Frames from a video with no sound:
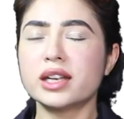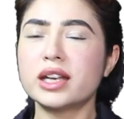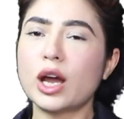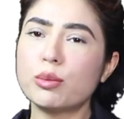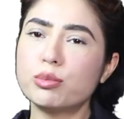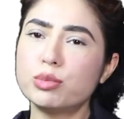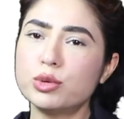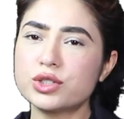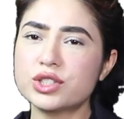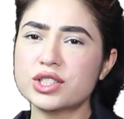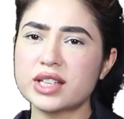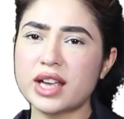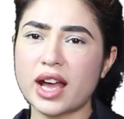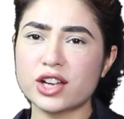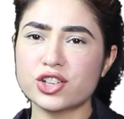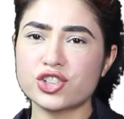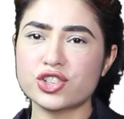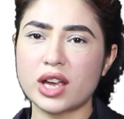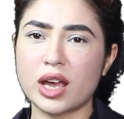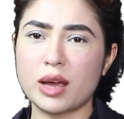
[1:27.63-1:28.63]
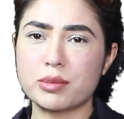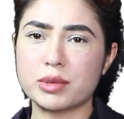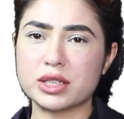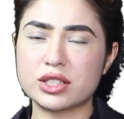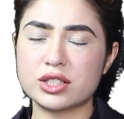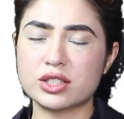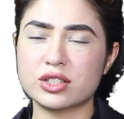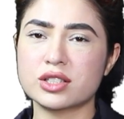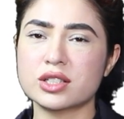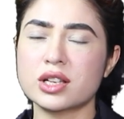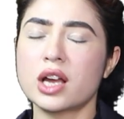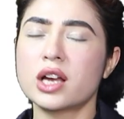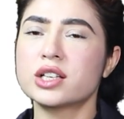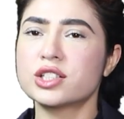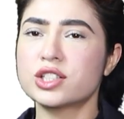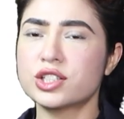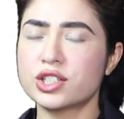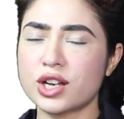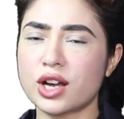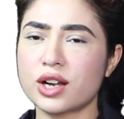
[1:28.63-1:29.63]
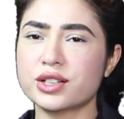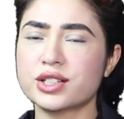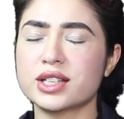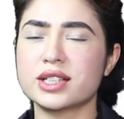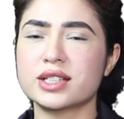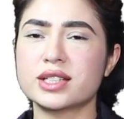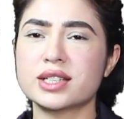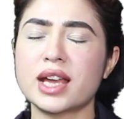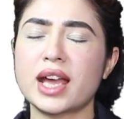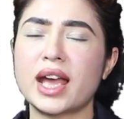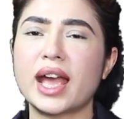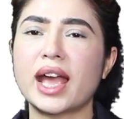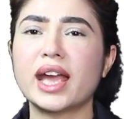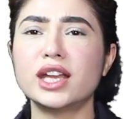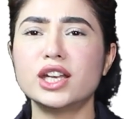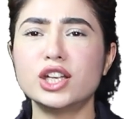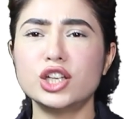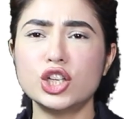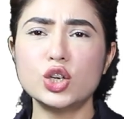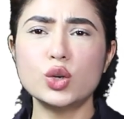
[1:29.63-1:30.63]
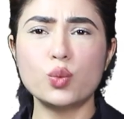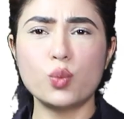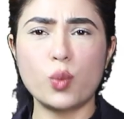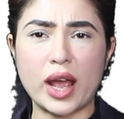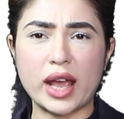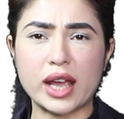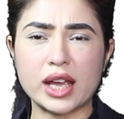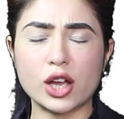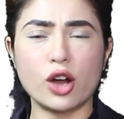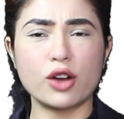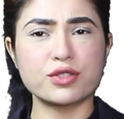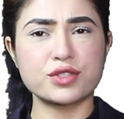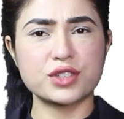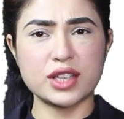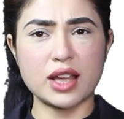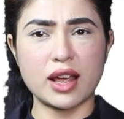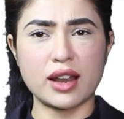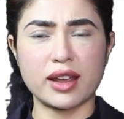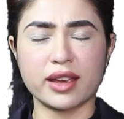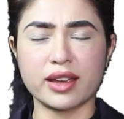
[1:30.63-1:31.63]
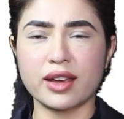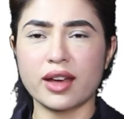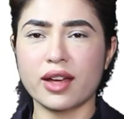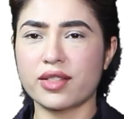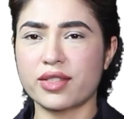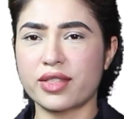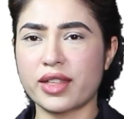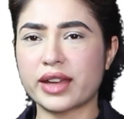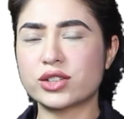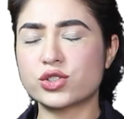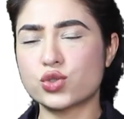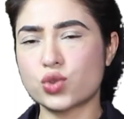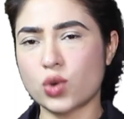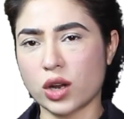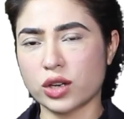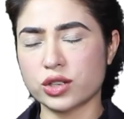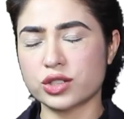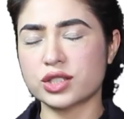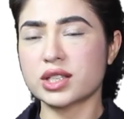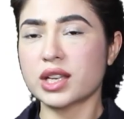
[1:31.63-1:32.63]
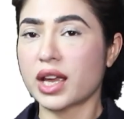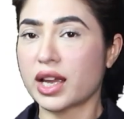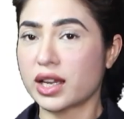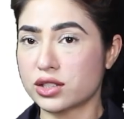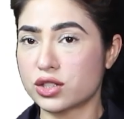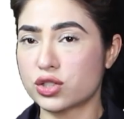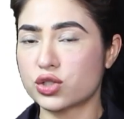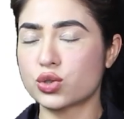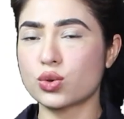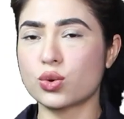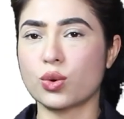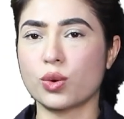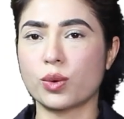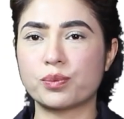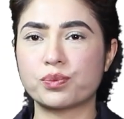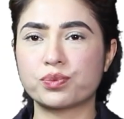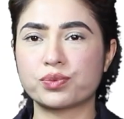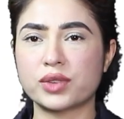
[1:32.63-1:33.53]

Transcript: Now, Boots Cash Chemists started a new way of selling their drugs in store.